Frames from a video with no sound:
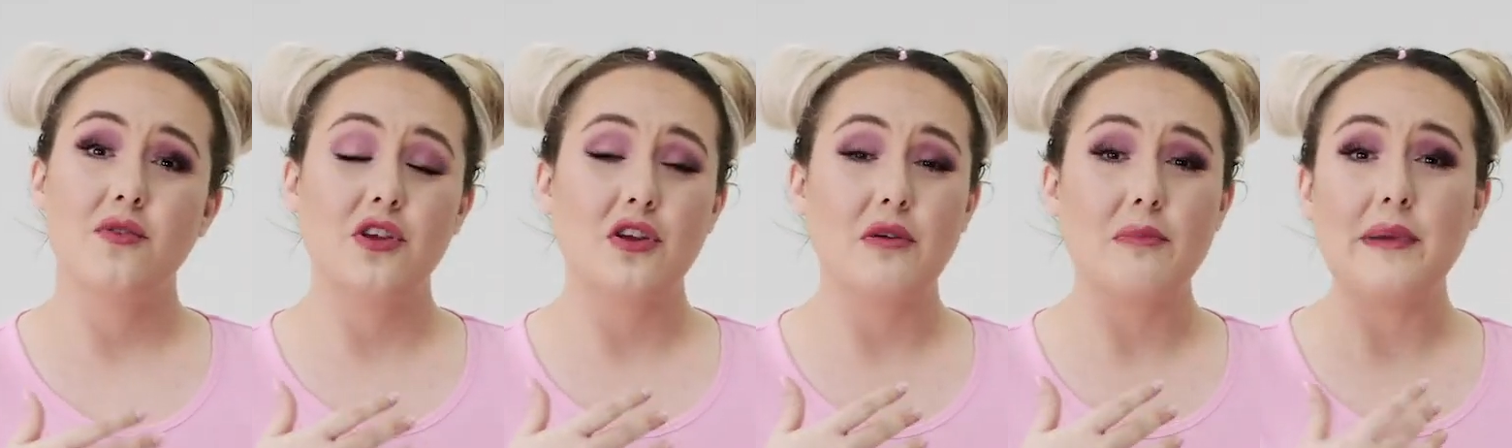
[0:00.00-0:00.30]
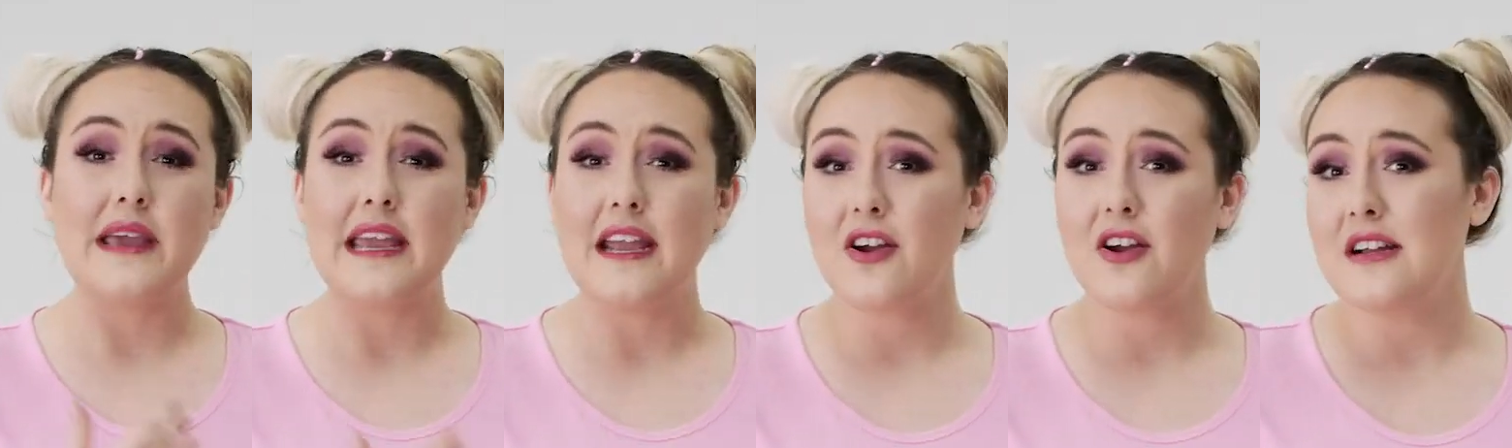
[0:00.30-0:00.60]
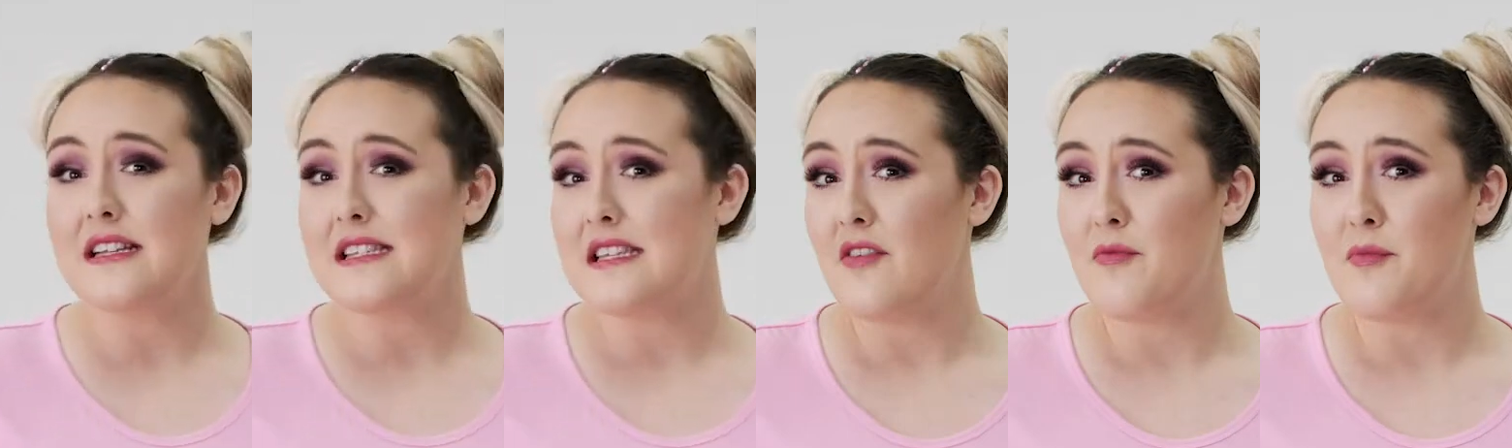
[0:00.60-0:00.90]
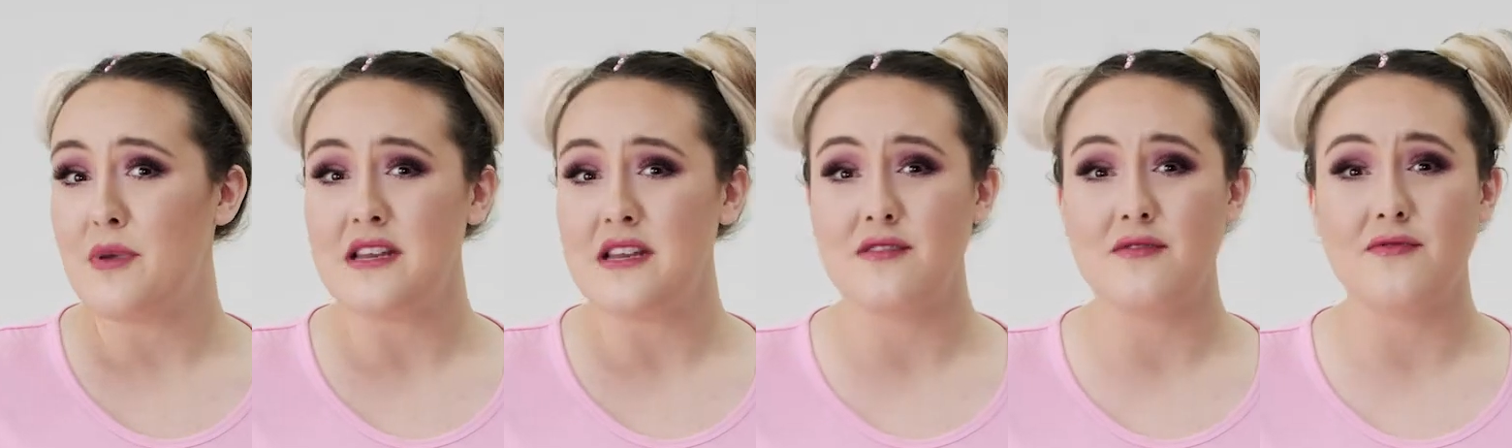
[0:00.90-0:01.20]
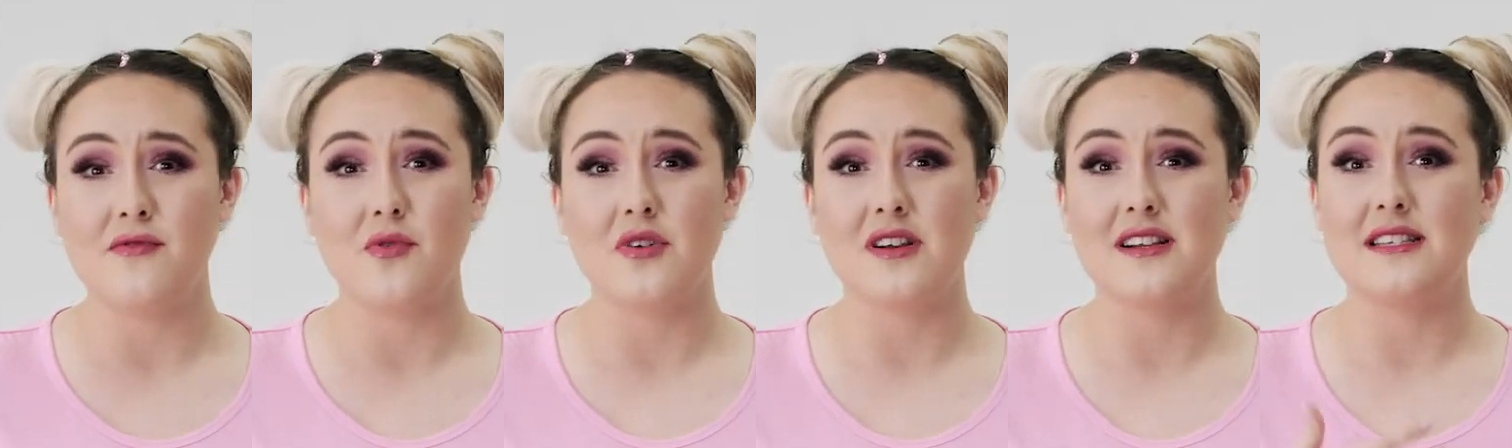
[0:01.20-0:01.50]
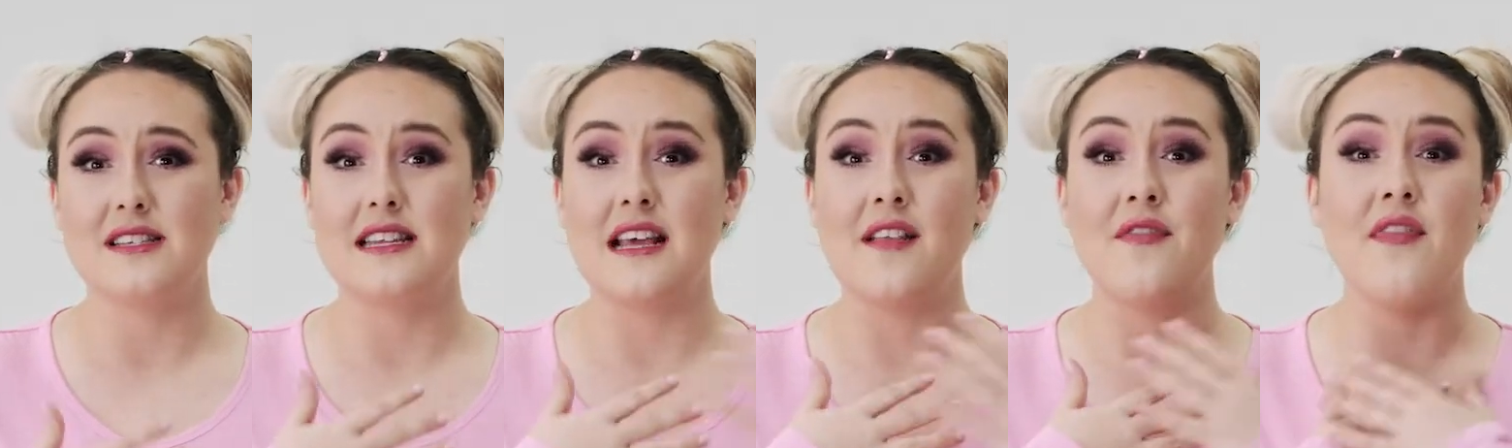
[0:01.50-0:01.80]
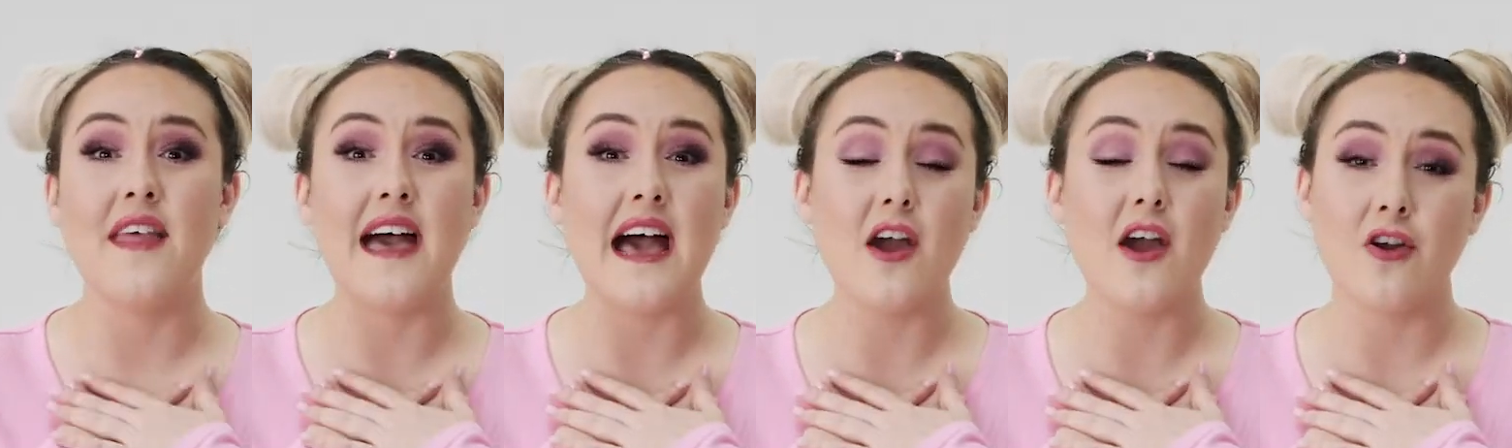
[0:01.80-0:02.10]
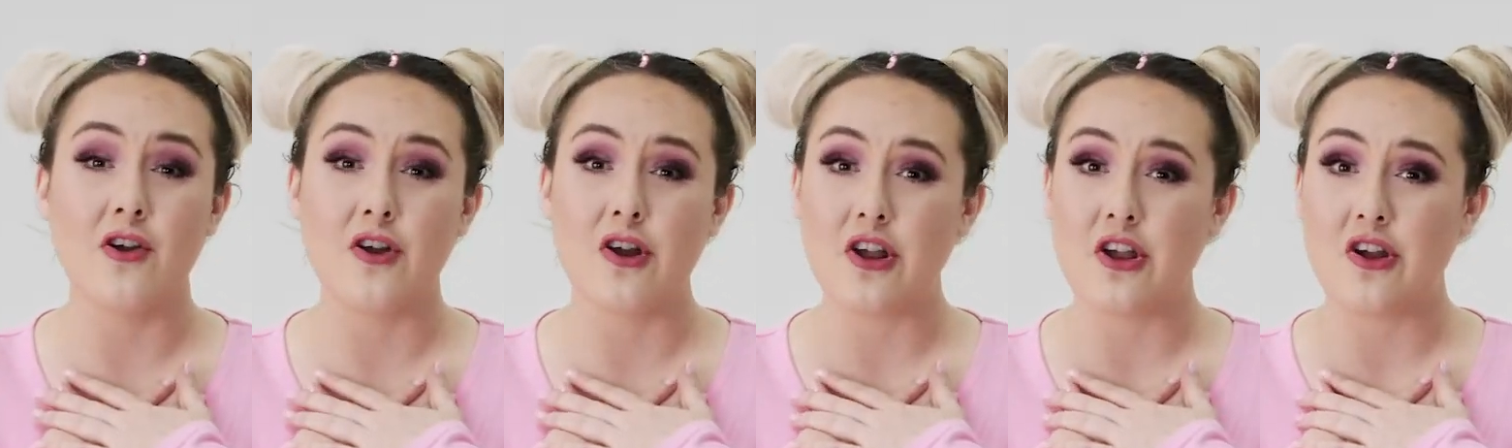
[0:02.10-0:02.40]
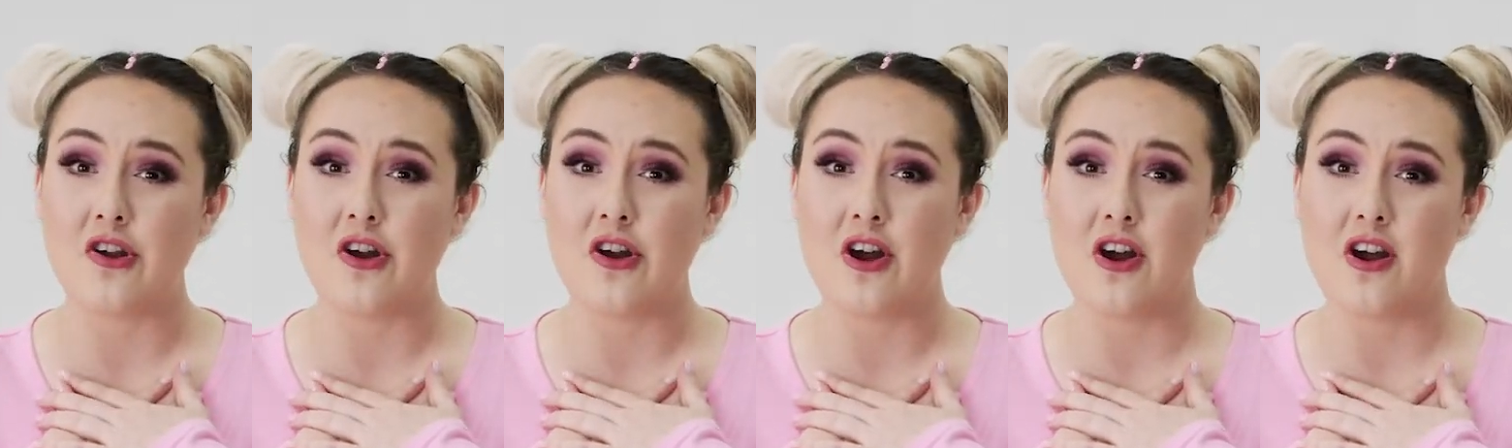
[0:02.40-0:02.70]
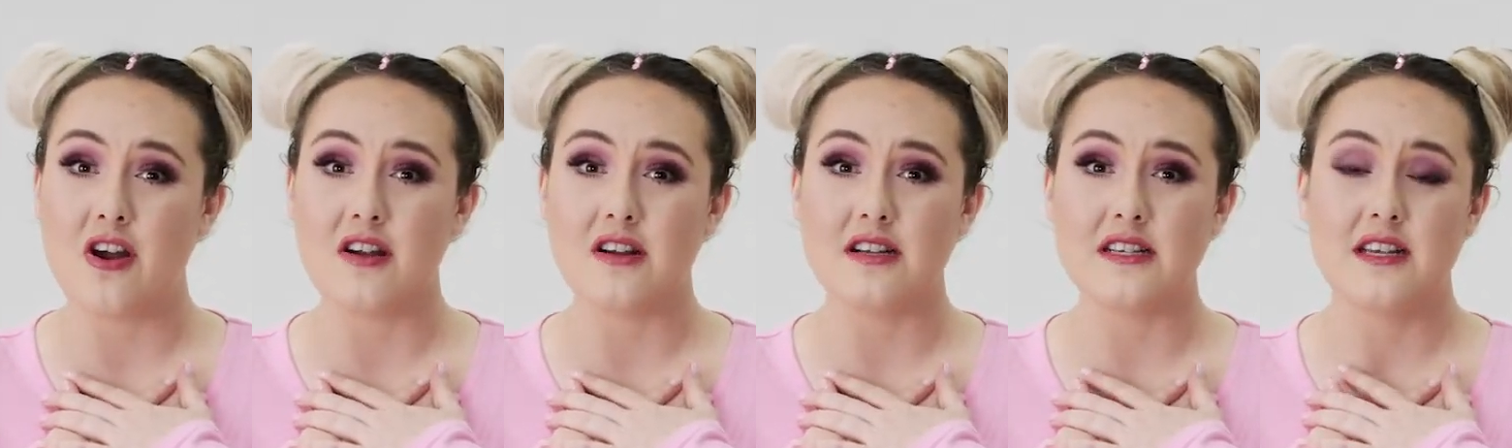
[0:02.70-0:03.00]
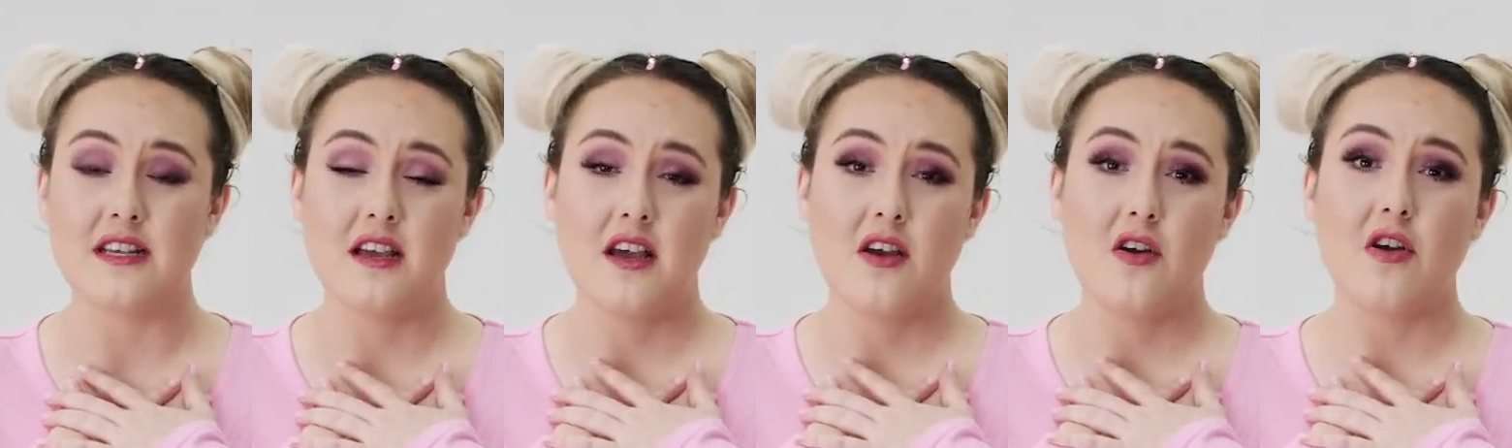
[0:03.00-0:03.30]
your parents have been divorced and that hurt your heart,